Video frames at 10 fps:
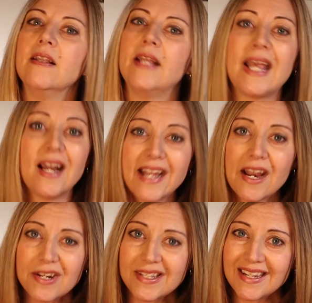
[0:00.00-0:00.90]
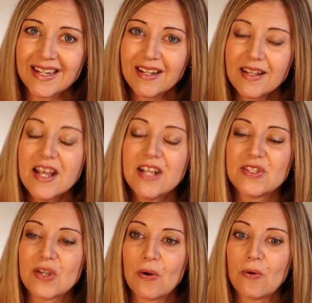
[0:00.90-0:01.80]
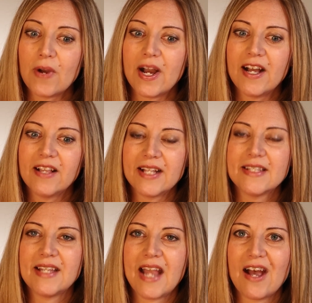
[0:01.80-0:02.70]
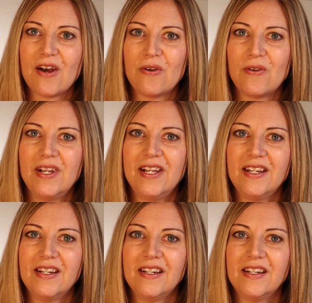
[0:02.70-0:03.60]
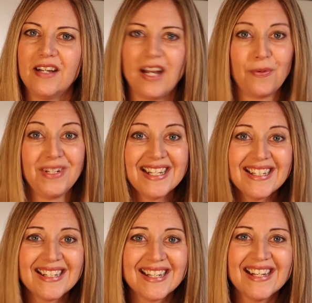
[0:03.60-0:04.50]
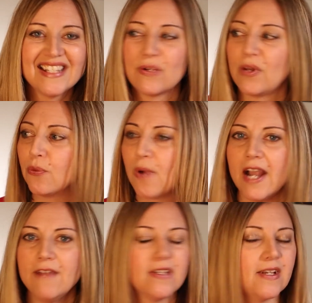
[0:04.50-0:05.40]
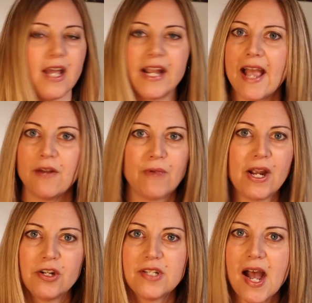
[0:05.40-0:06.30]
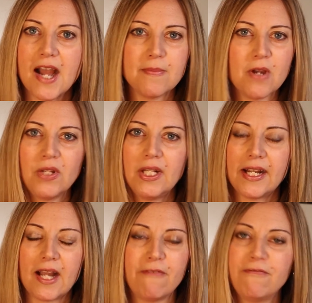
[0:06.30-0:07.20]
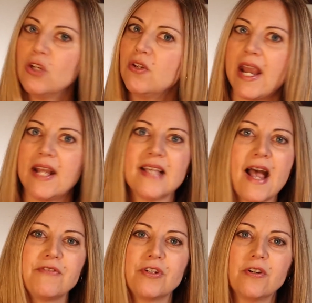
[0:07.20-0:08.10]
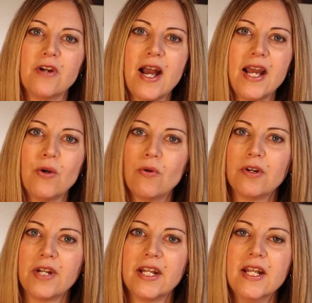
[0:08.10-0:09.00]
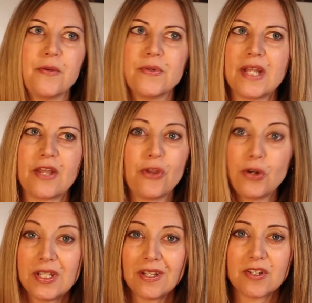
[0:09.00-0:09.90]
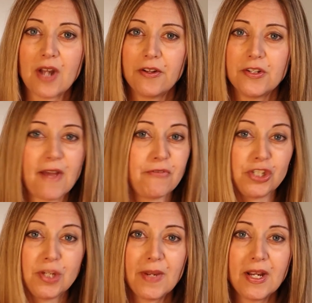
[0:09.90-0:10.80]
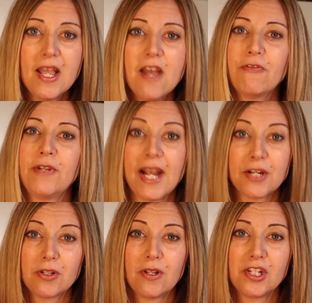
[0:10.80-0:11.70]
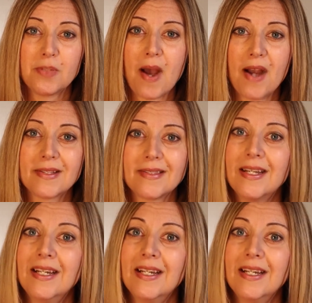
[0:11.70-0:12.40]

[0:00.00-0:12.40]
They cannot guarantee it, so let's see how we did. So it arrived, again, record time, only like a few days after I ordered it. It was like $36 after shipping for the extra large box.